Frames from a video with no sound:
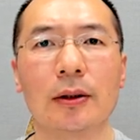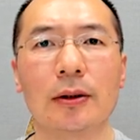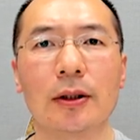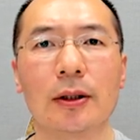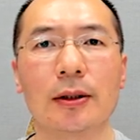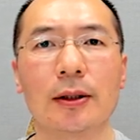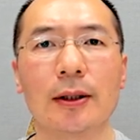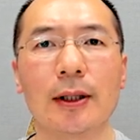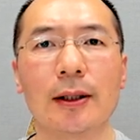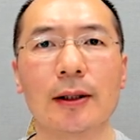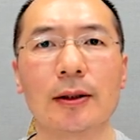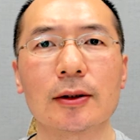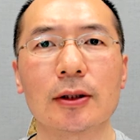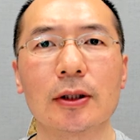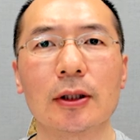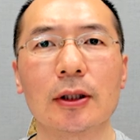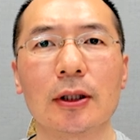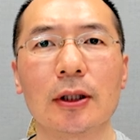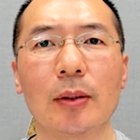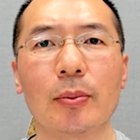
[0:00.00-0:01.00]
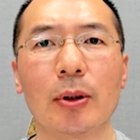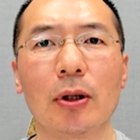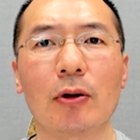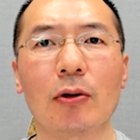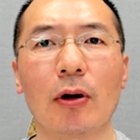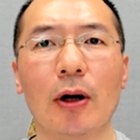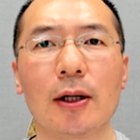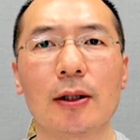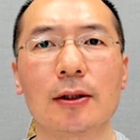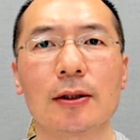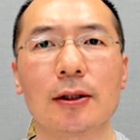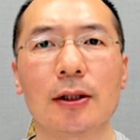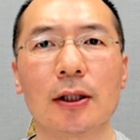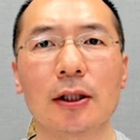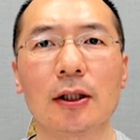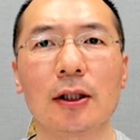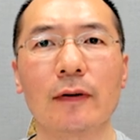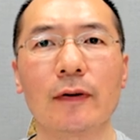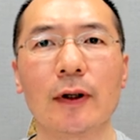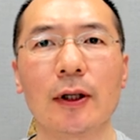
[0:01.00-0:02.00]
This latency can be quite
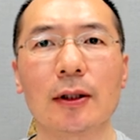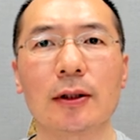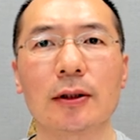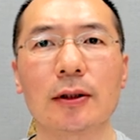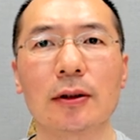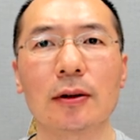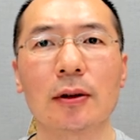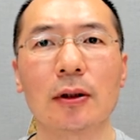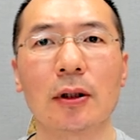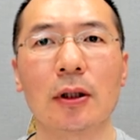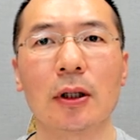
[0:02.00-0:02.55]
significant.